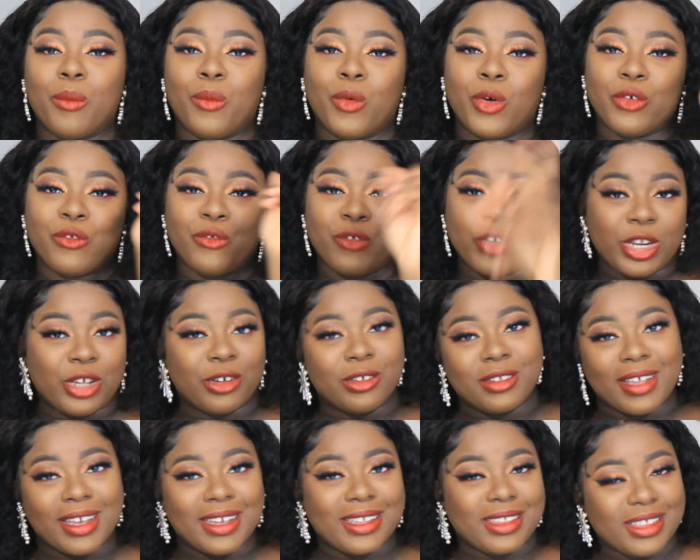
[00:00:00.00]
more videos
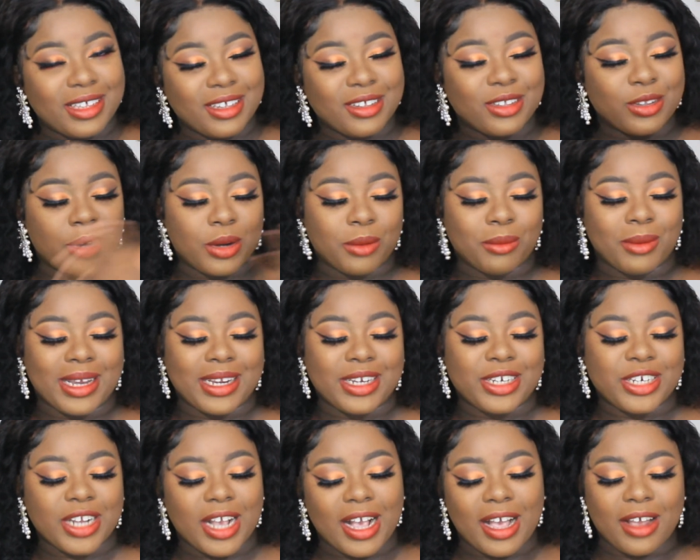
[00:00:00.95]
like this on my
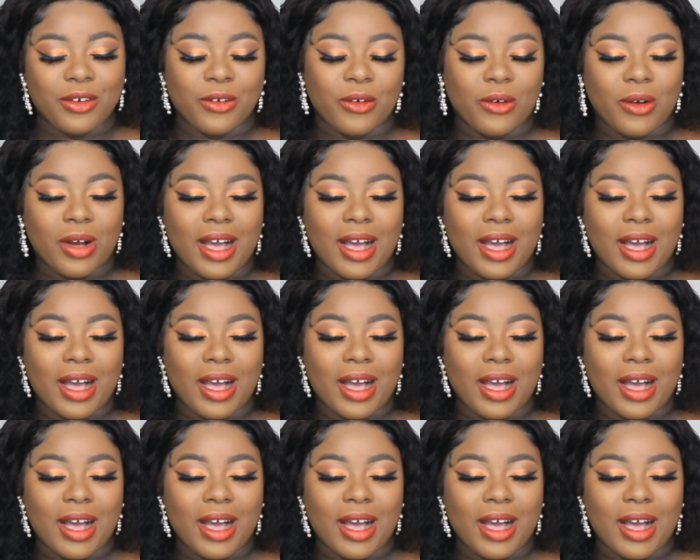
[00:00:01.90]
channel.